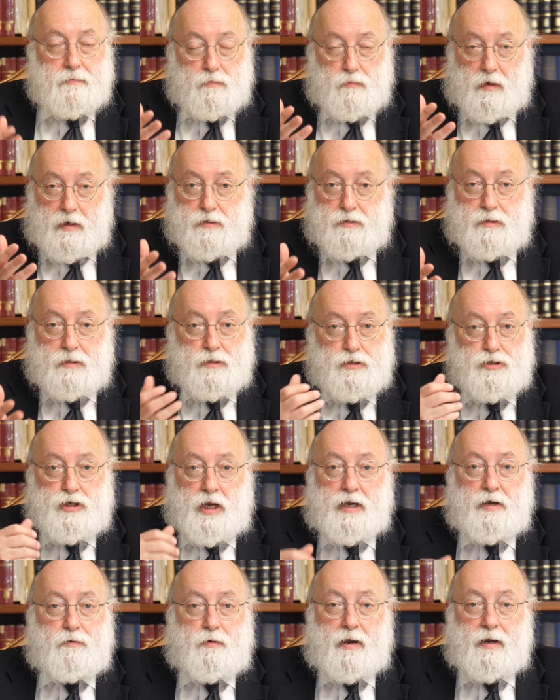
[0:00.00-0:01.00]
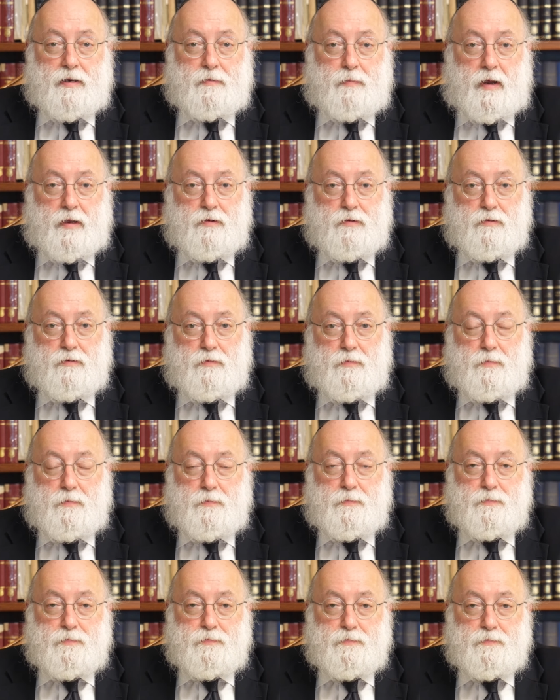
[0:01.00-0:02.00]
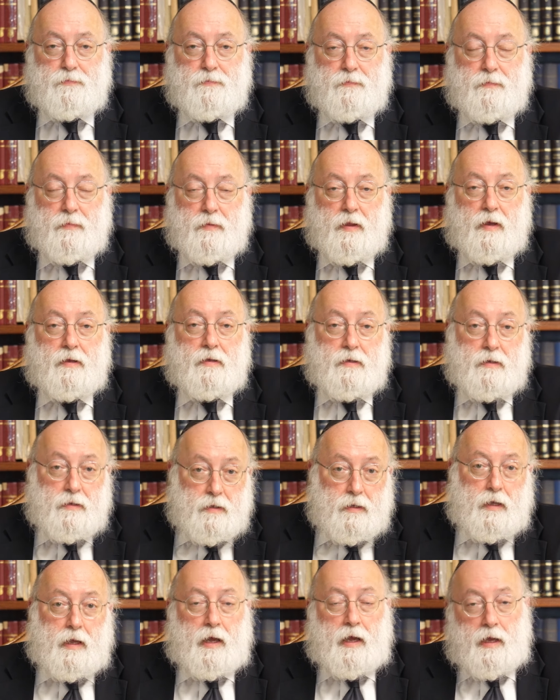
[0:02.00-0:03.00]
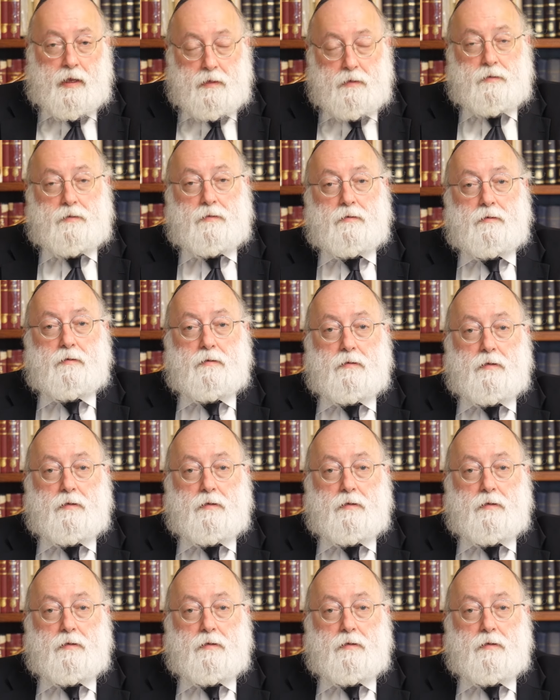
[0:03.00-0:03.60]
questions generated by you, and